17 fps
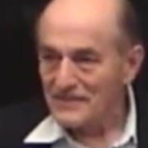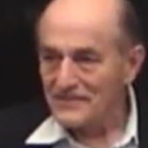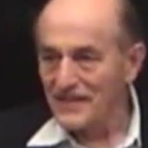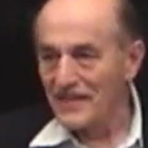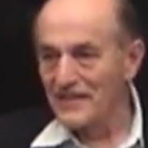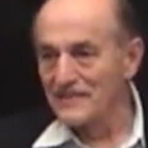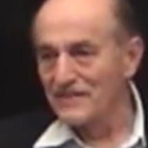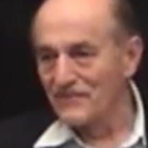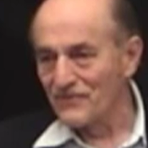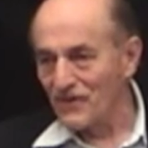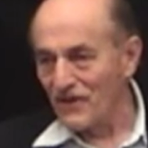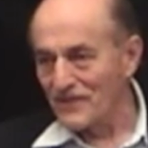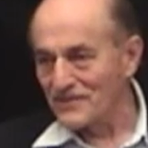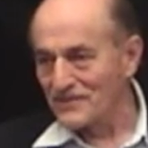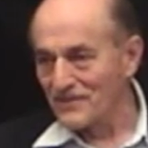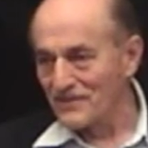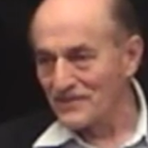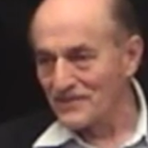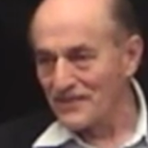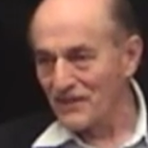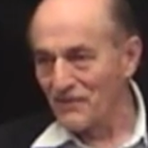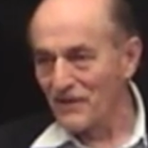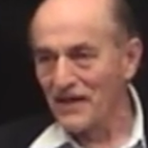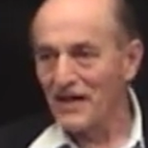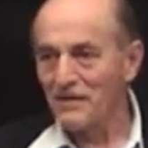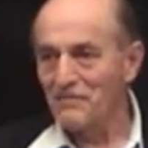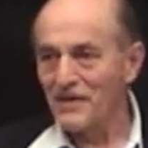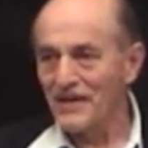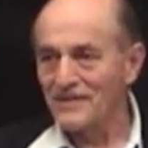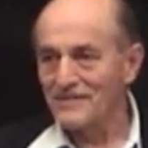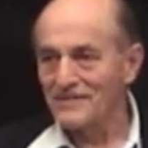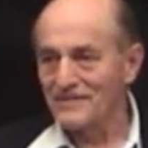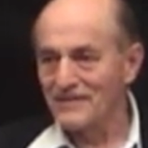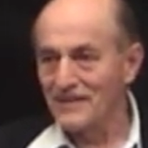then of course you can say, well, how
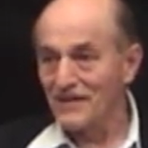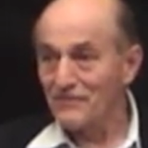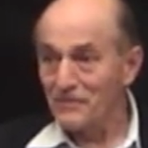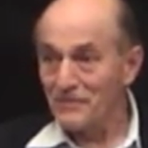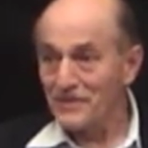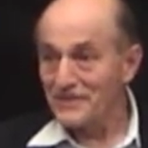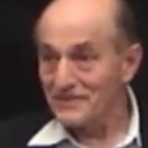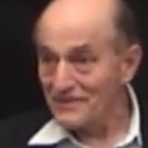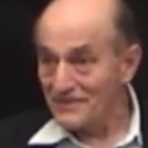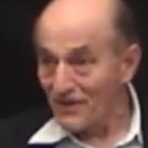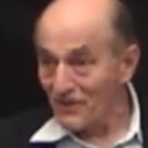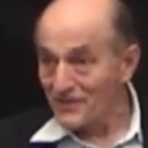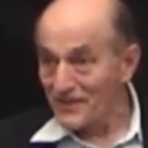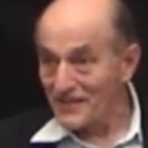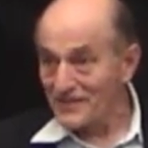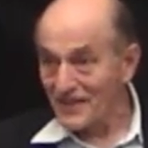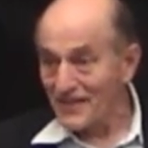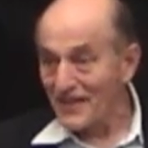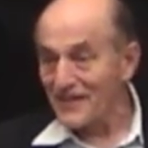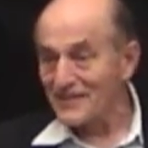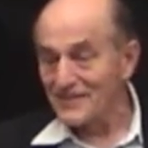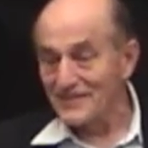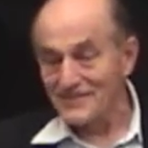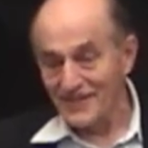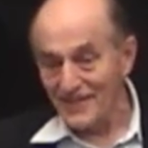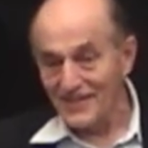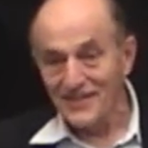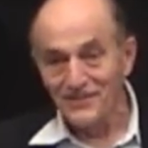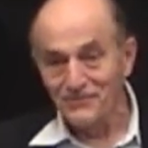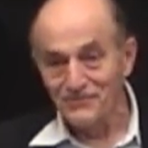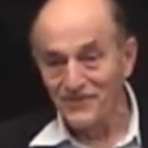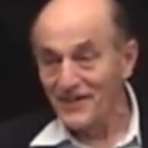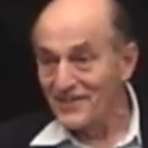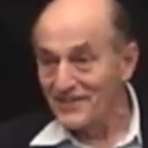about government owning the land and
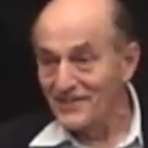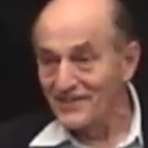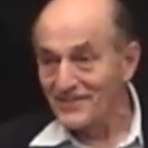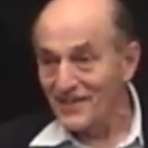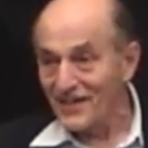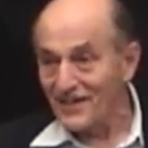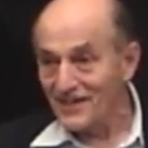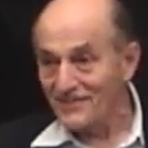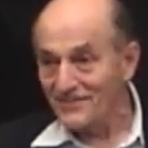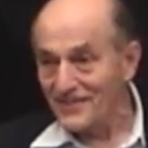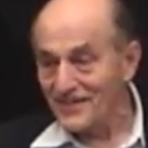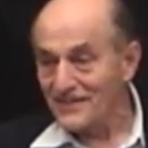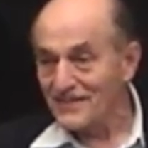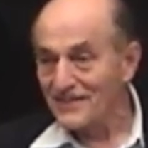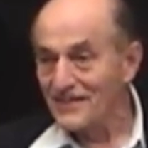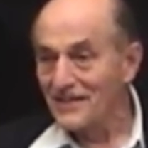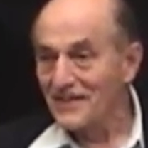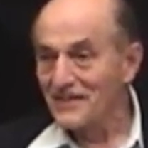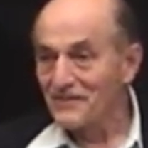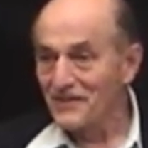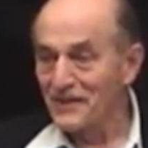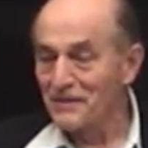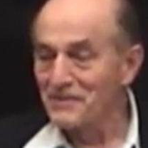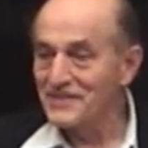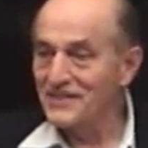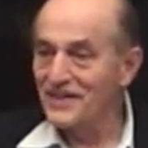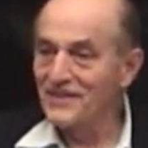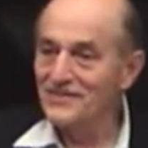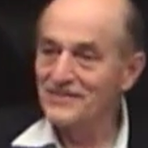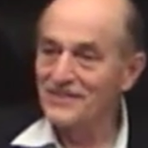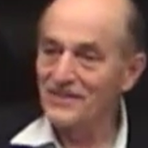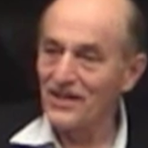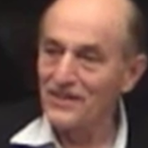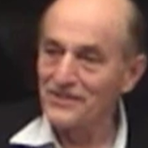taking very good care of it? let me tell
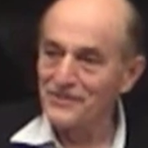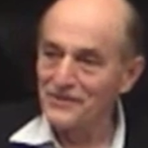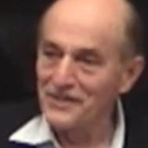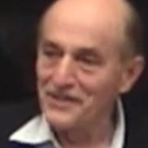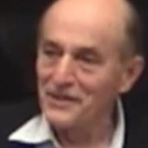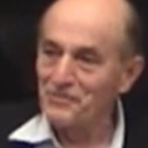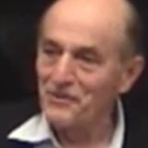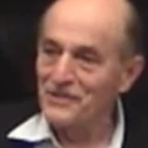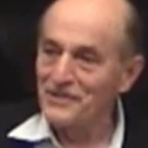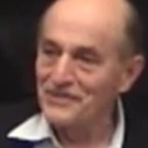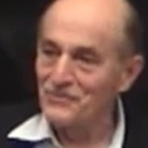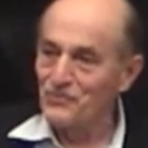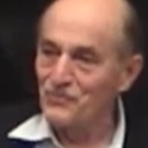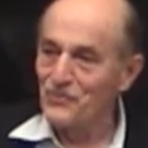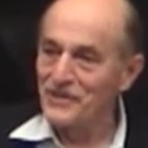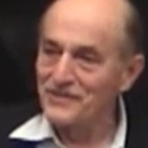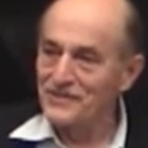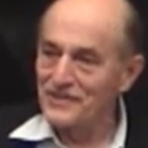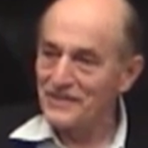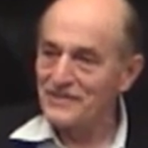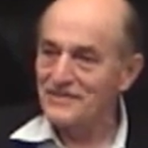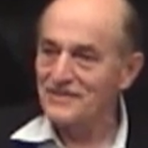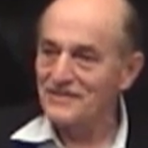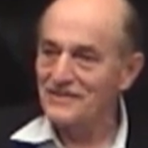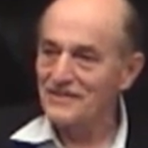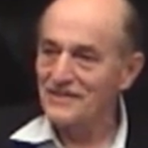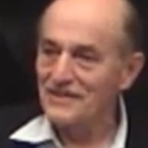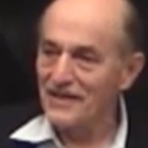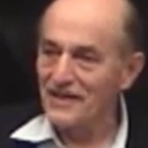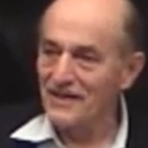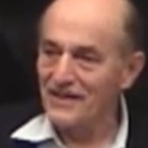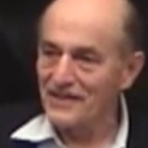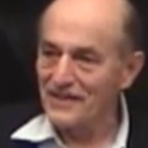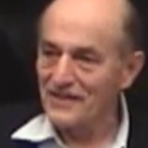you that Aldo Leopold's wilderness
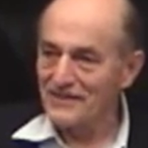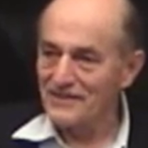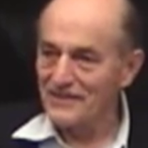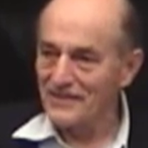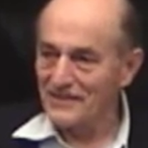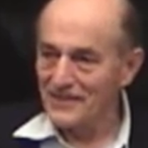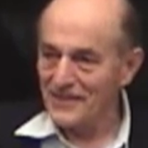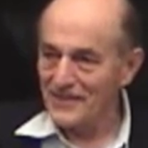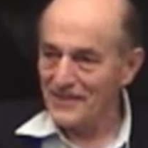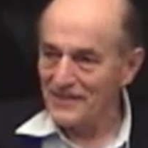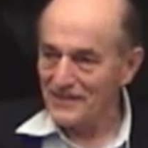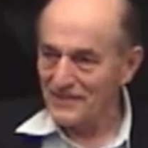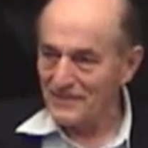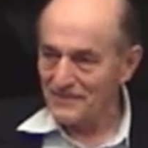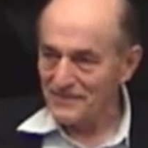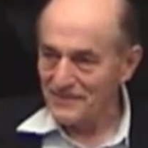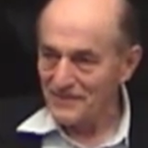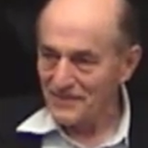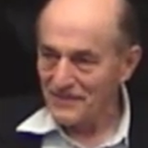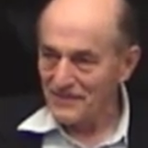area in the Gila